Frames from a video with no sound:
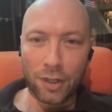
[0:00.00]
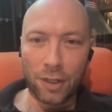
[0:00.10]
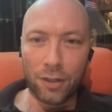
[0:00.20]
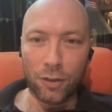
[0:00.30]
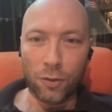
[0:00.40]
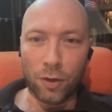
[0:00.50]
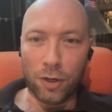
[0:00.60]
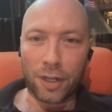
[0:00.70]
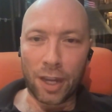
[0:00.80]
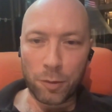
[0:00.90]
who are
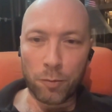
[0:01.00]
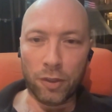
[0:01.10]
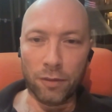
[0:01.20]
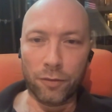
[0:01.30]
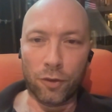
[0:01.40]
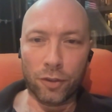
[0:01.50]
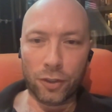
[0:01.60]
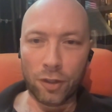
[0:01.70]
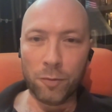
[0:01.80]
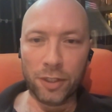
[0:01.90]
capable of
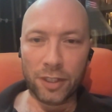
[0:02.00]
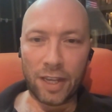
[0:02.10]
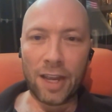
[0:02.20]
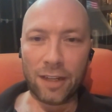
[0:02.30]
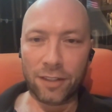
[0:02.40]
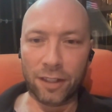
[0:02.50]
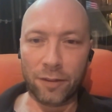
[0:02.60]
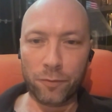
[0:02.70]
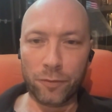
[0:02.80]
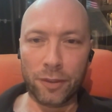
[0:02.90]
autonomously acting
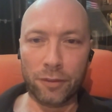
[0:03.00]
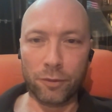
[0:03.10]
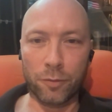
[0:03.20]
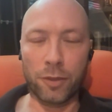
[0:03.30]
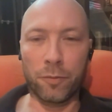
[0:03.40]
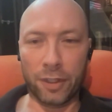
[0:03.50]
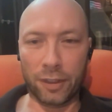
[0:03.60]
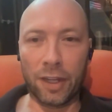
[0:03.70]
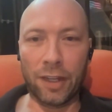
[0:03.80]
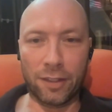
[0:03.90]
from something
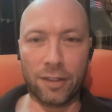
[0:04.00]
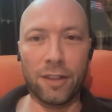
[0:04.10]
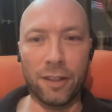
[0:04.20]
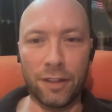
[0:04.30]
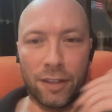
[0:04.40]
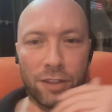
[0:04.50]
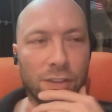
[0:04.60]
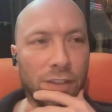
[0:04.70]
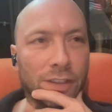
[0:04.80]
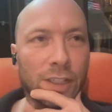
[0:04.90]
like this
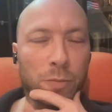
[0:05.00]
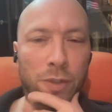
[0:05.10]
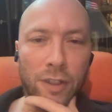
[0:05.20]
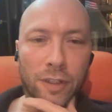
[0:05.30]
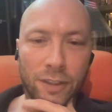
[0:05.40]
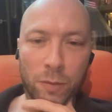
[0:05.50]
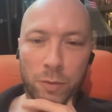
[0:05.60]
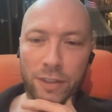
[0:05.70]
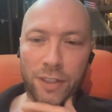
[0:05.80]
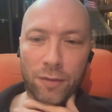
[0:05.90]
deeper
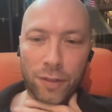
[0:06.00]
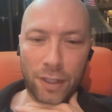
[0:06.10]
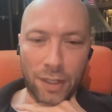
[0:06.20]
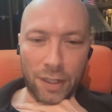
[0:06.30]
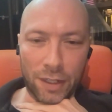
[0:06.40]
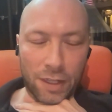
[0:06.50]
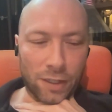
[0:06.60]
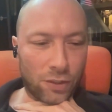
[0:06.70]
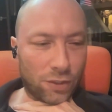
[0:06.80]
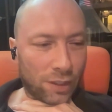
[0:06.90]
self,
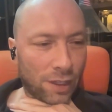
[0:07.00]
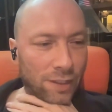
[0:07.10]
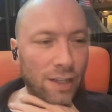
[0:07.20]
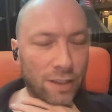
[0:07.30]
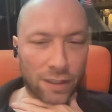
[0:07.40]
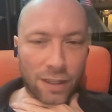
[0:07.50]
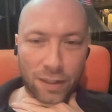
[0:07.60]
is exactly the kind of